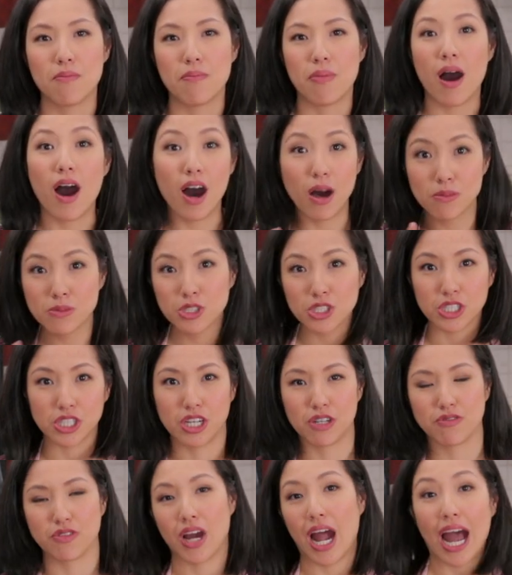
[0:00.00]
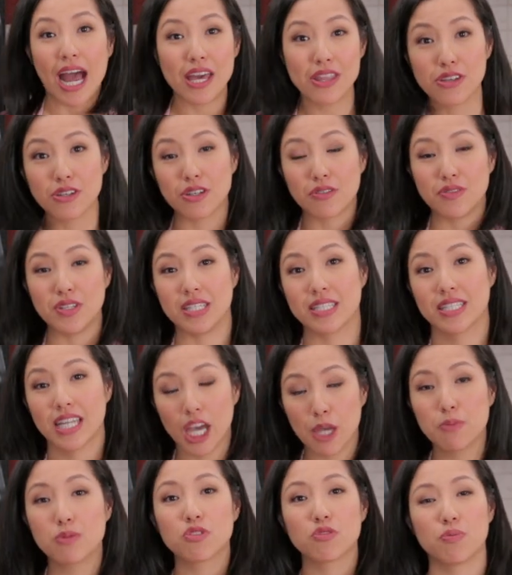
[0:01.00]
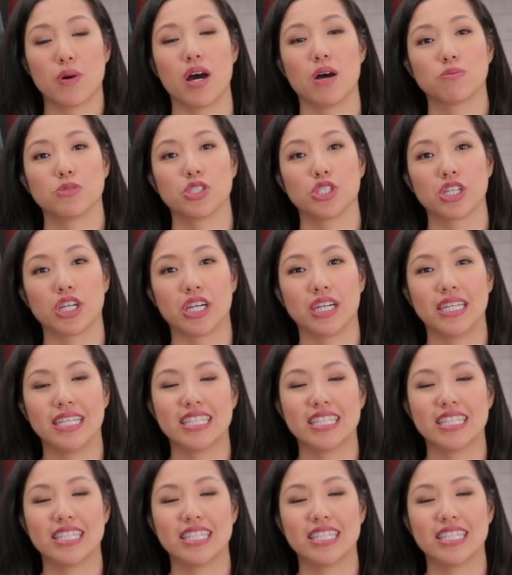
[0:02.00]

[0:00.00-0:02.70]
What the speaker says: palm sugar, for either of these types of palm sugar,